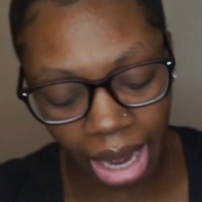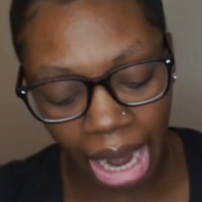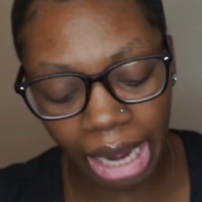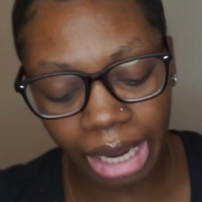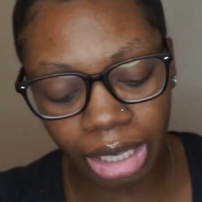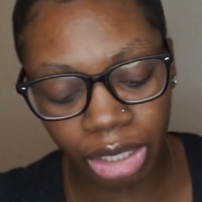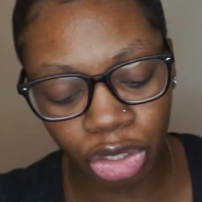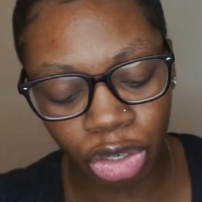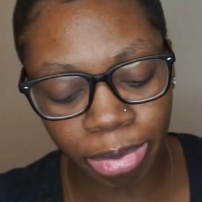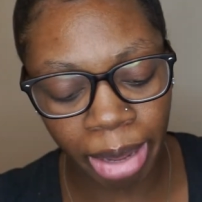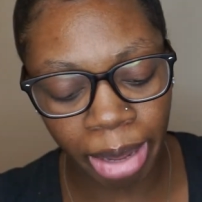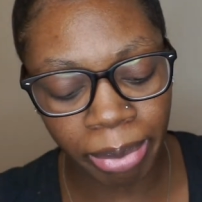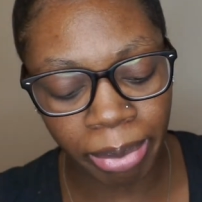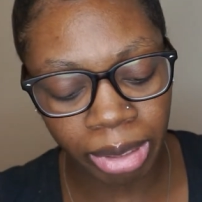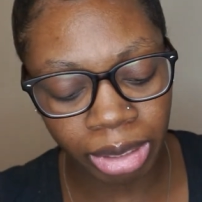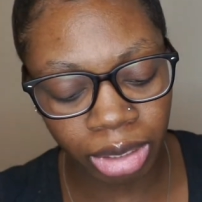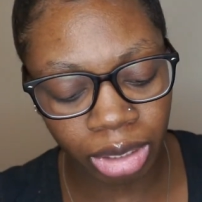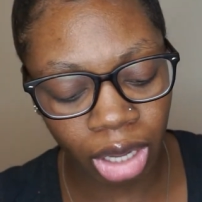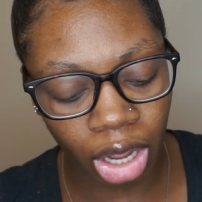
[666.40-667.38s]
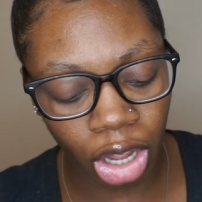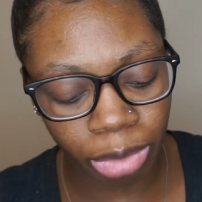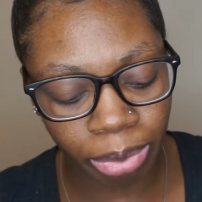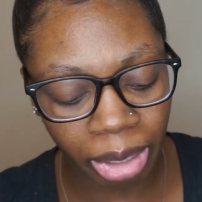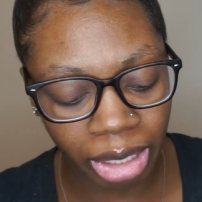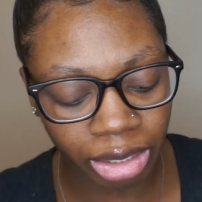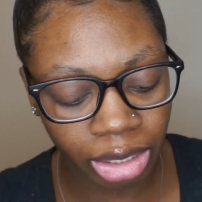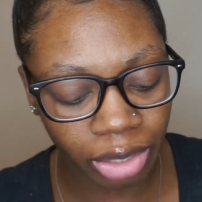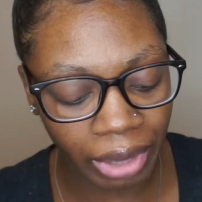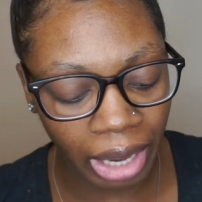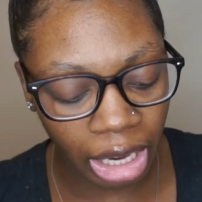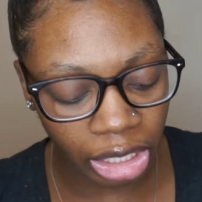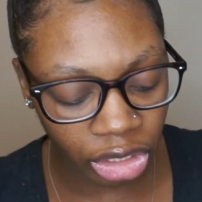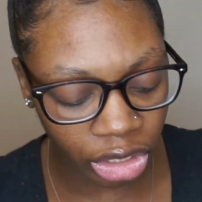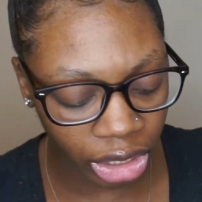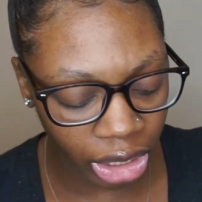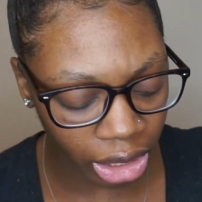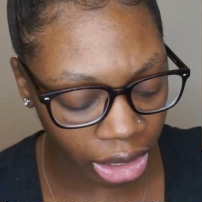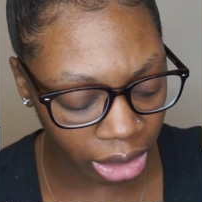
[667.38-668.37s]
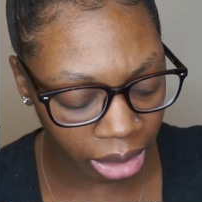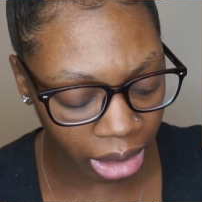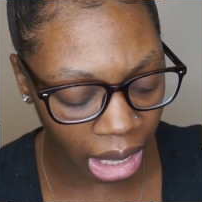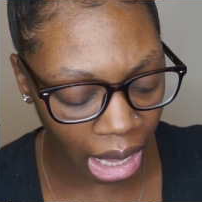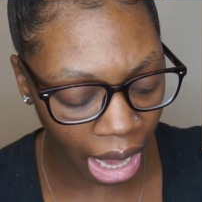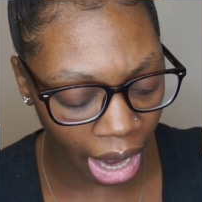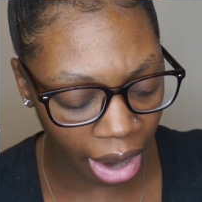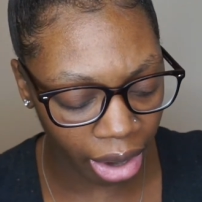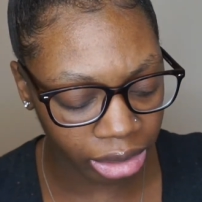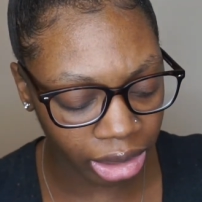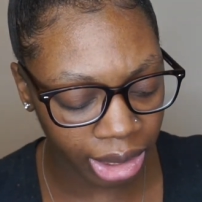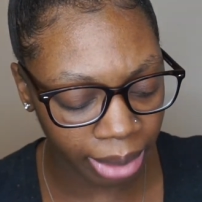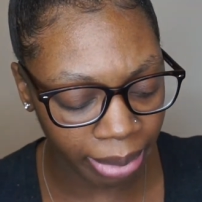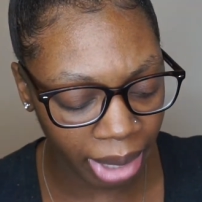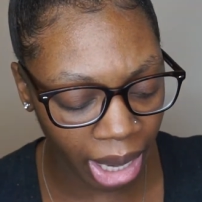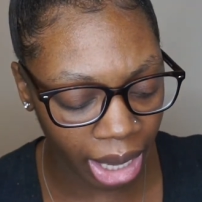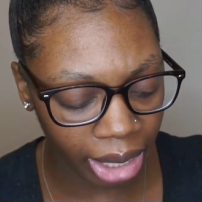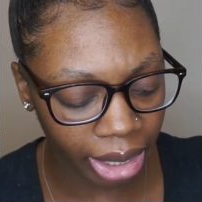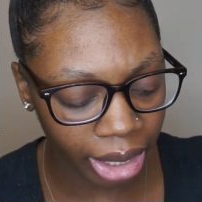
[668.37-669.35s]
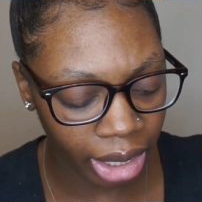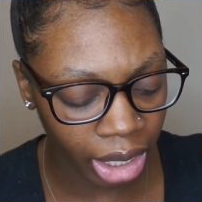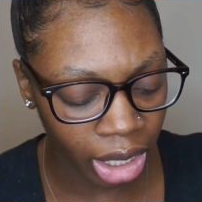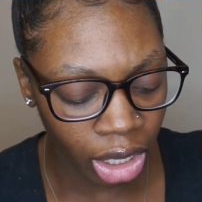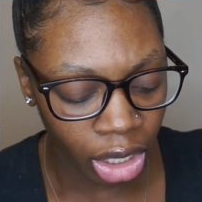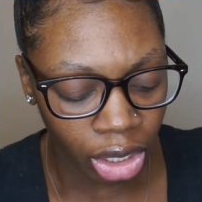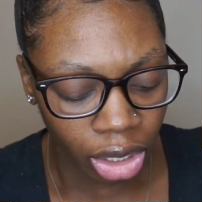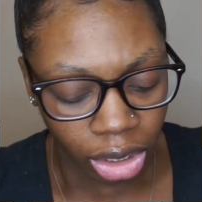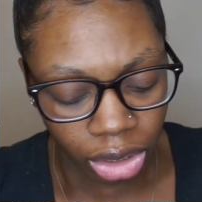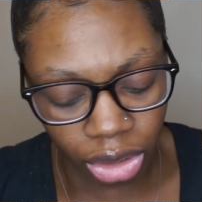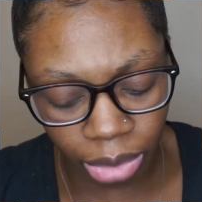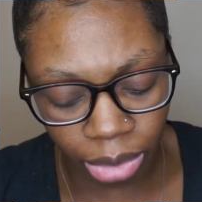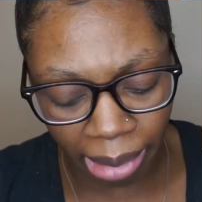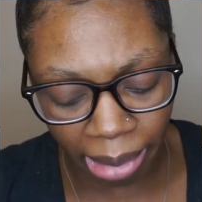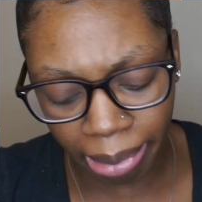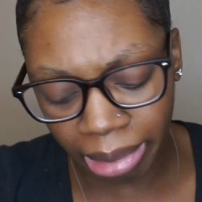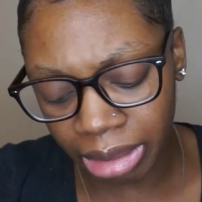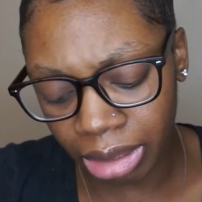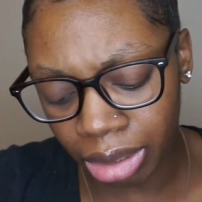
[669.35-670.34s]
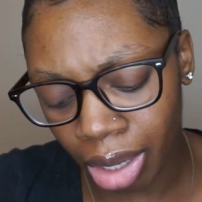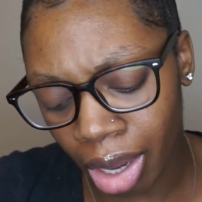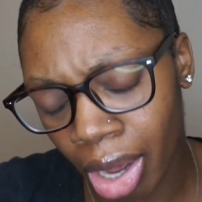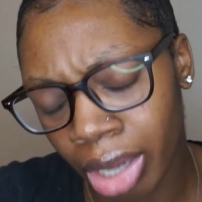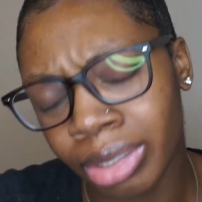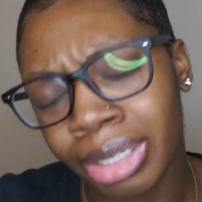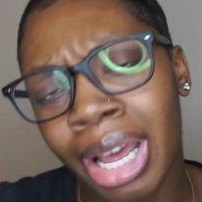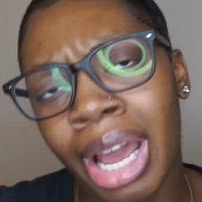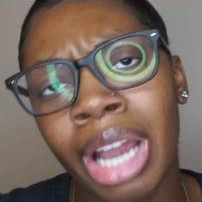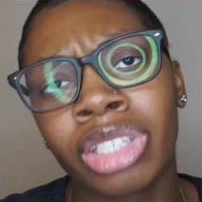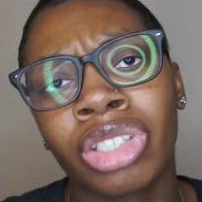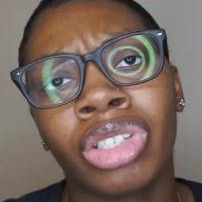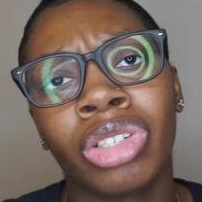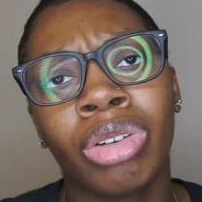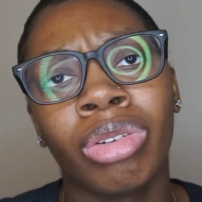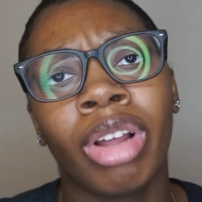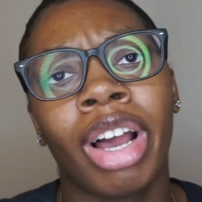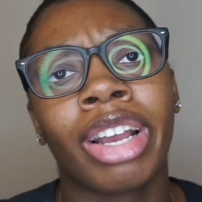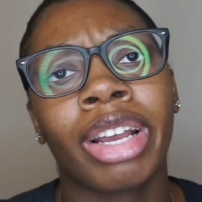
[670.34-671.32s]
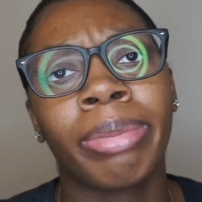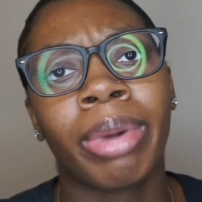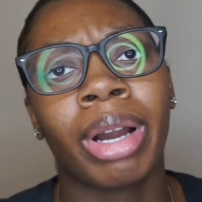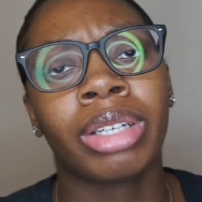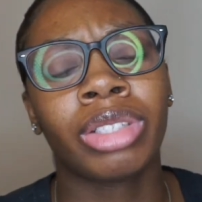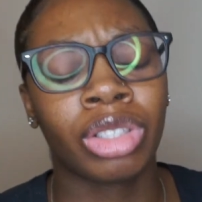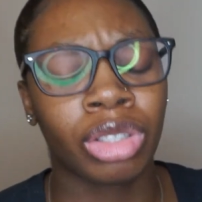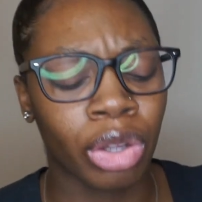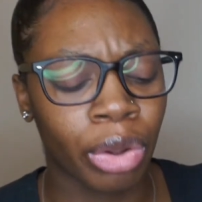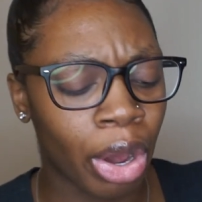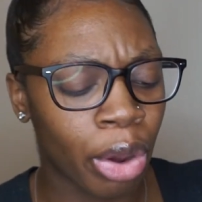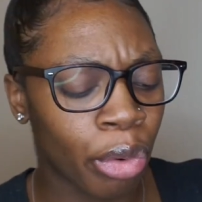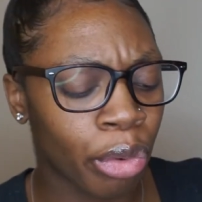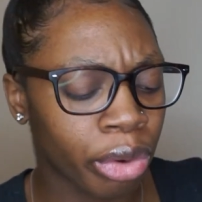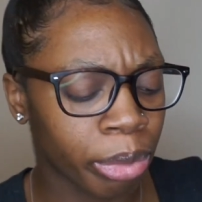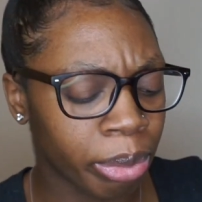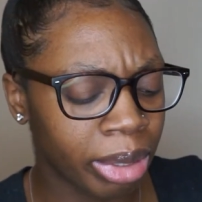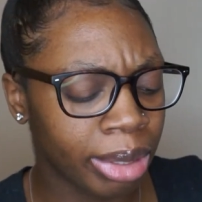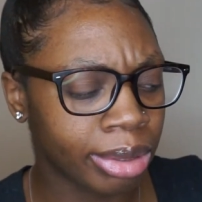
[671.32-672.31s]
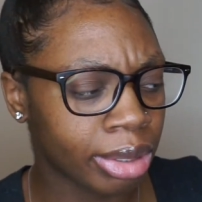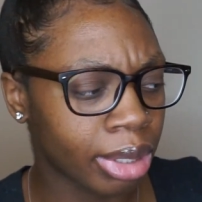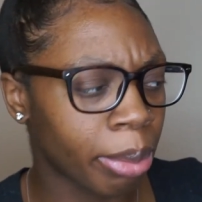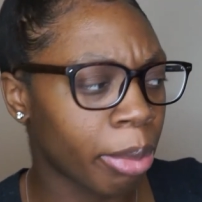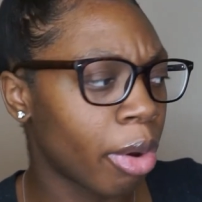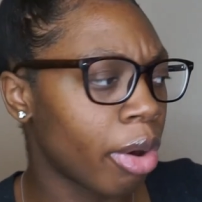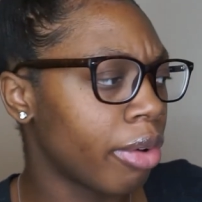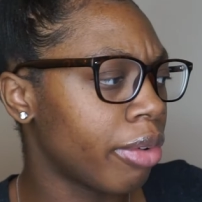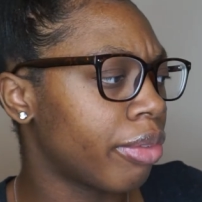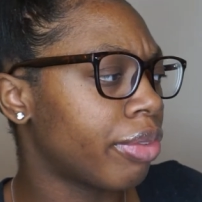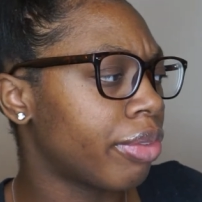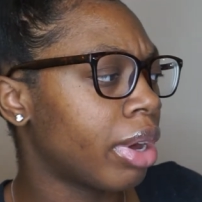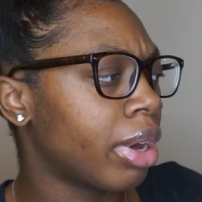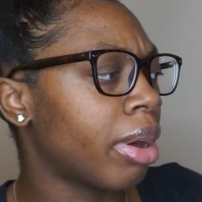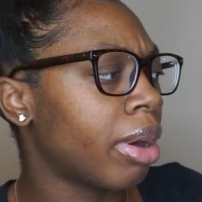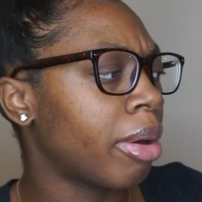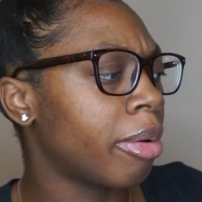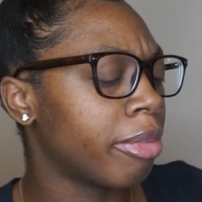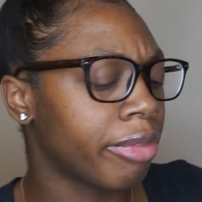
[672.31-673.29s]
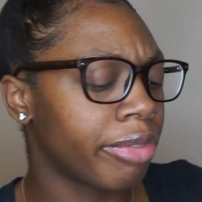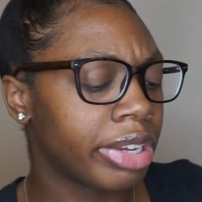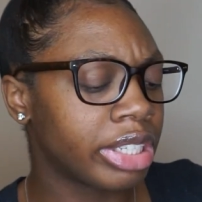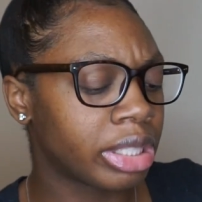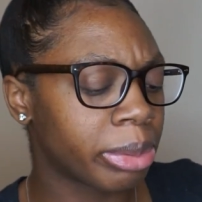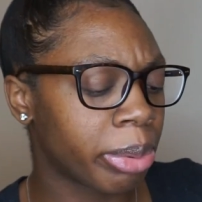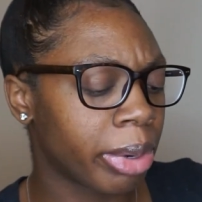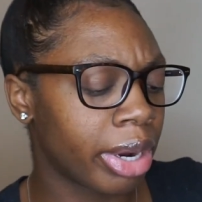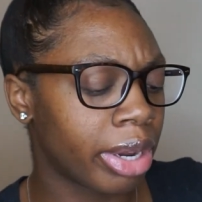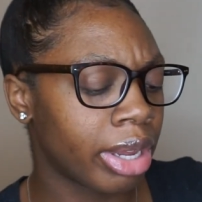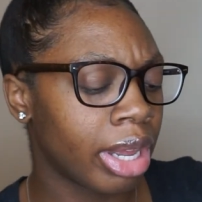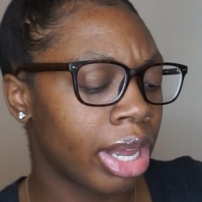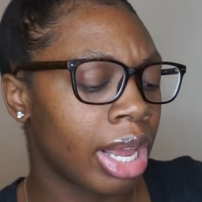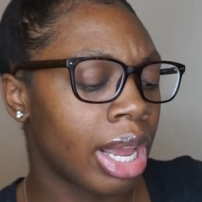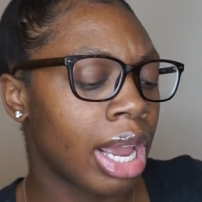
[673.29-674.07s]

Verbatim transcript: I didn't do my business cards myself. I actually hired somebody to do my business cards. I actually do like them. So I ordered me some of um, Vistaprint.